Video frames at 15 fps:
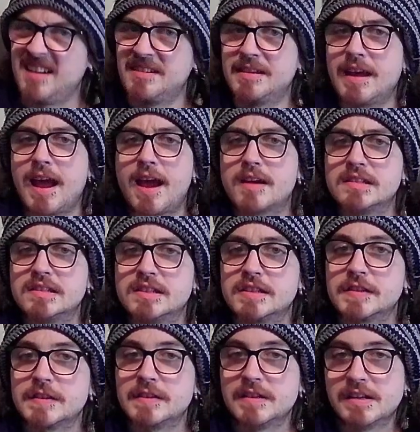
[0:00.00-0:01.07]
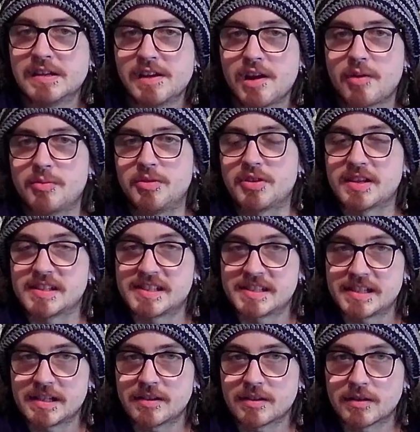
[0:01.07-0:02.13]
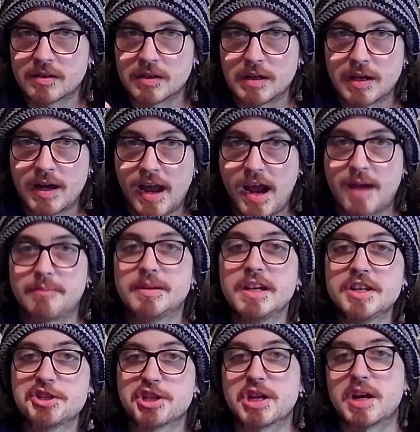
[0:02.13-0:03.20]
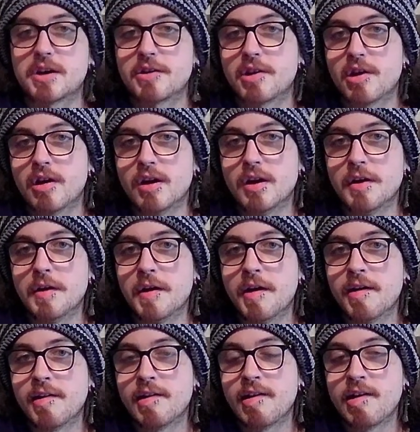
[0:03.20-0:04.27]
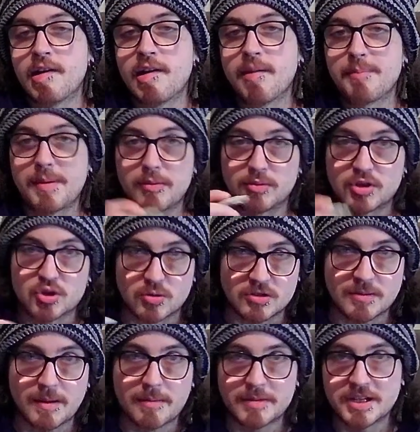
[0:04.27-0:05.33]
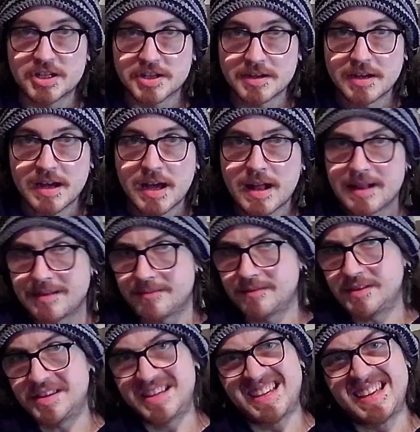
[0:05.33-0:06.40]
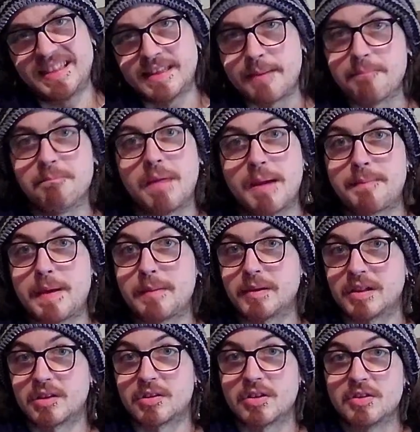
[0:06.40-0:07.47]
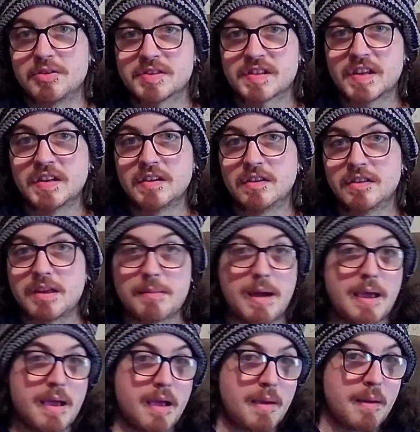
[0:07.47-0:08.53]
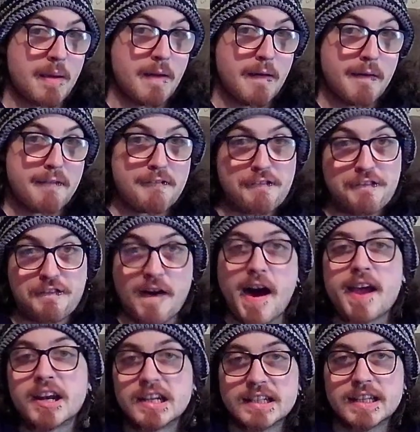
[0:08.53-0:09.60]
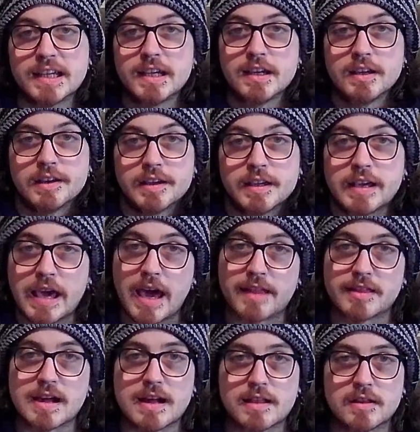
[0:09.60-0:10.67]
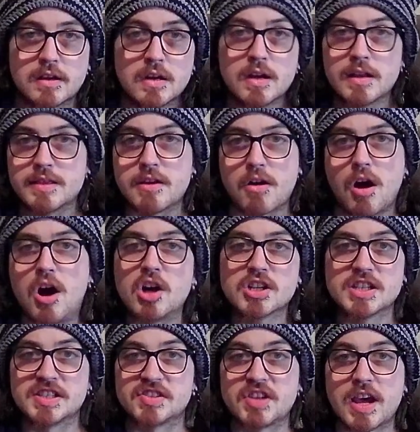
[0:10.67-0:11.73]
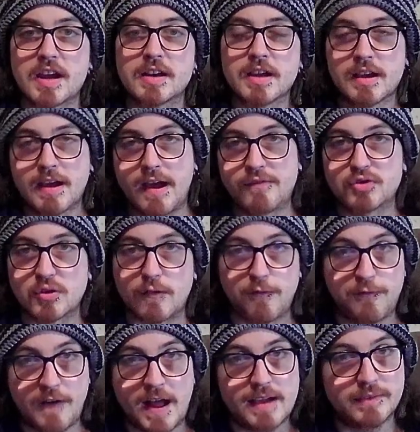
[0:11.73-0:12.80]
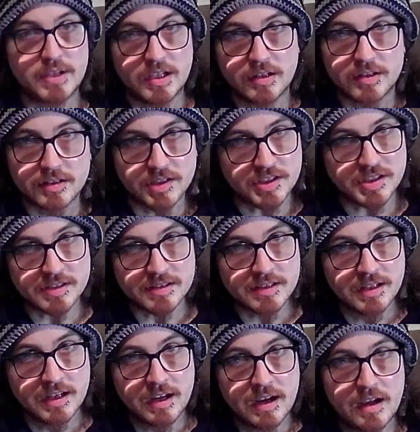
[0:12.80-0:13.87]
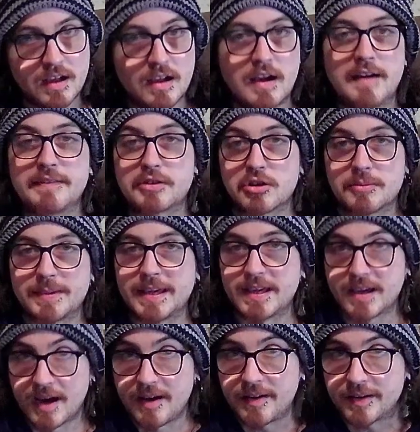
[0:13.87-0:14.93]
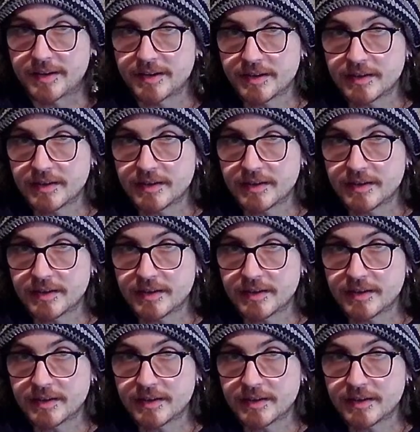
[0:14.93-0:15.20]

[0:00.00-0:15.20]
And when you consider amnesia, people with short-term amnesia, they might be able to learn a new skill. They might finally get that their aunt is dead after 5 years of her being gone.